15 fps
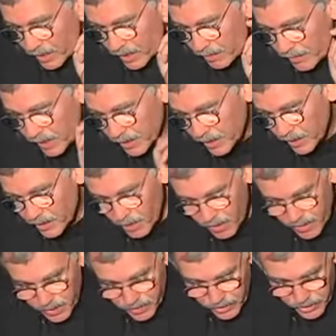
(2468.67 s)
on some things. These
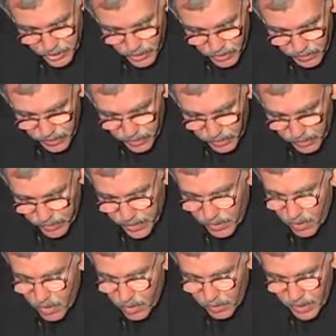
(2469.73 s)
aren't in the show.
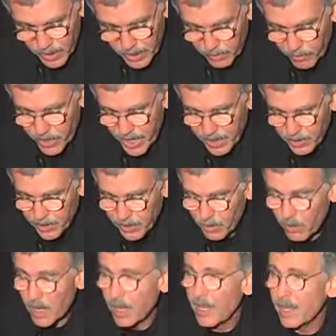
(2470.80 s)
They're all kind of brand
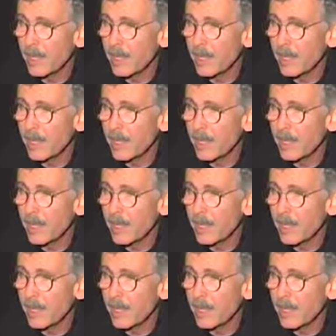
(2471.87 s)
new.